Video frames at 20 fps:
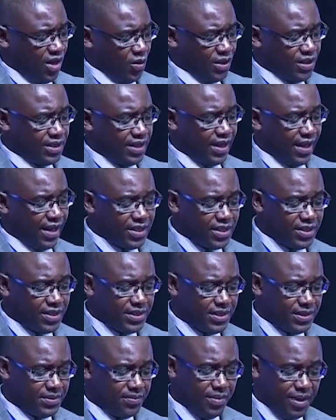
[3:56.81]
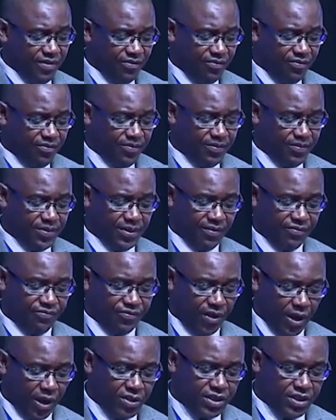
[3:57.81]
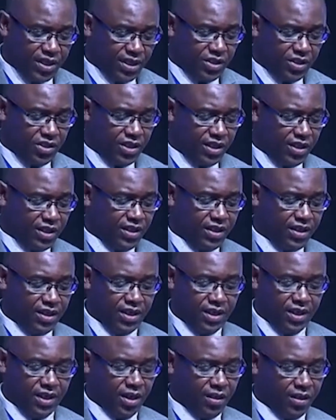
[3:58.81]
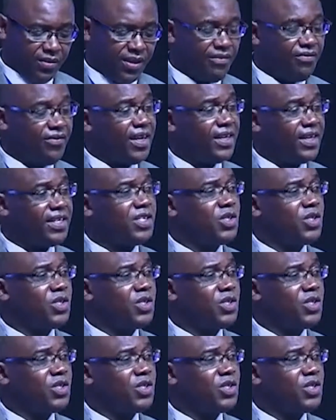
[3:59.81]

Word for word: which has been the foundation of the very